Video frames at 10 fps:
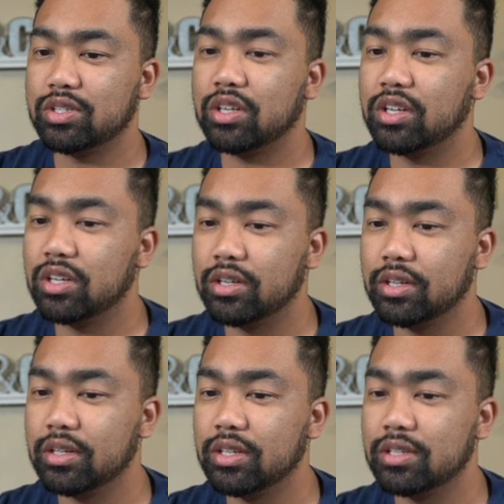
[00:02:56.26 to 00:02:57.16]

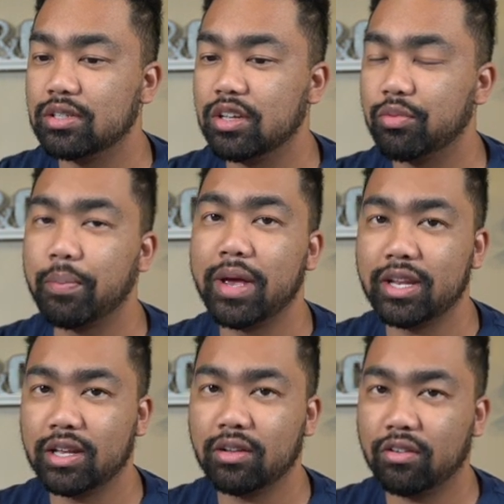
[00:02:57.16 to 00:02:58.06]
is
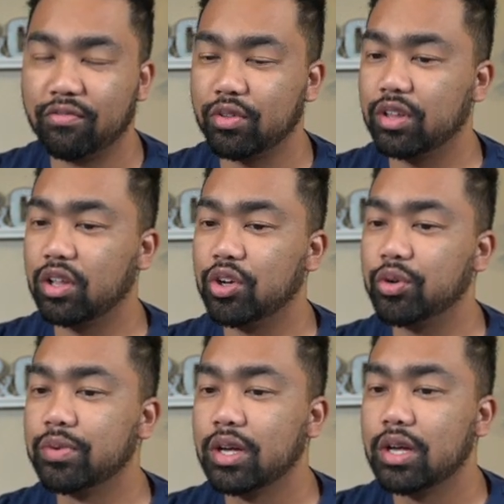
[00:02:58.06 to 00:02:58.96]
remaining for the
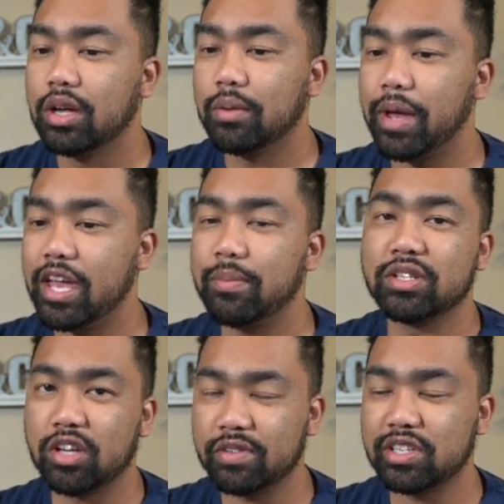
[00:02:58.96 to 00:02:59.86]
loan.
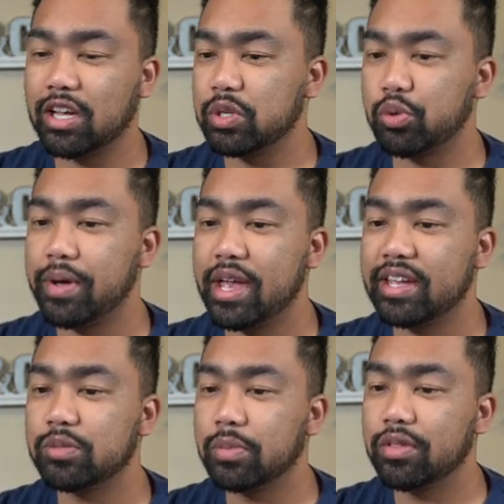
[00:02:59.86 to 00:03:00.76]
Payments, obviously, how much we're paying
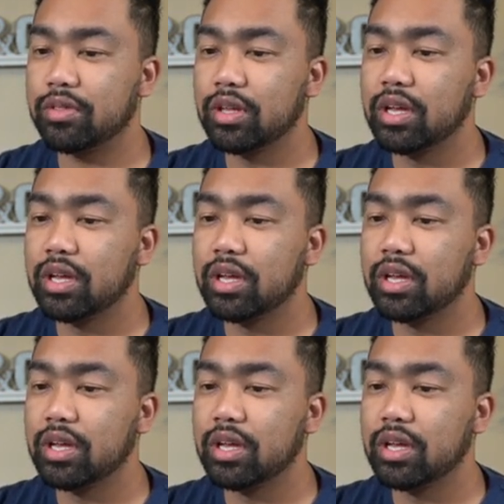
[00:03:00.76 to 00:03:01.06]
each month.